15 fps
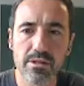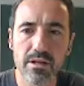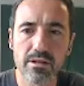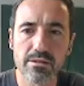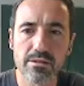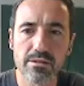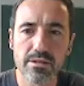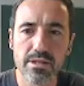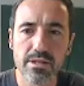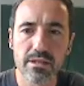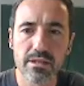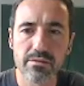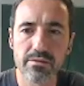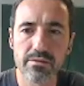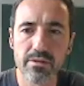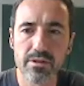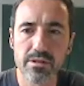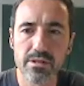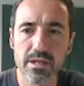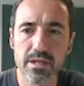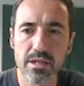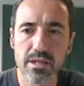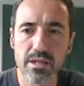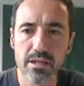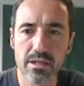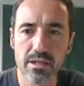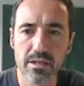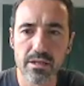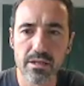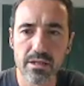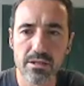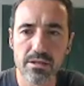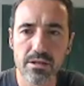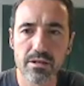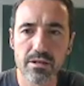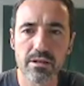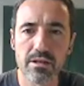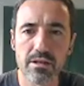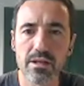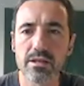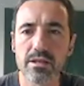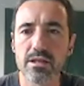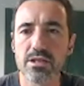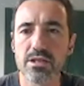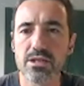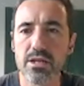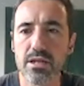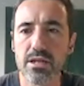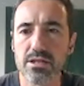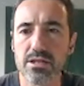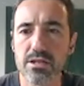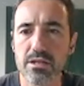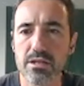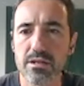are the set first and integer, and each edge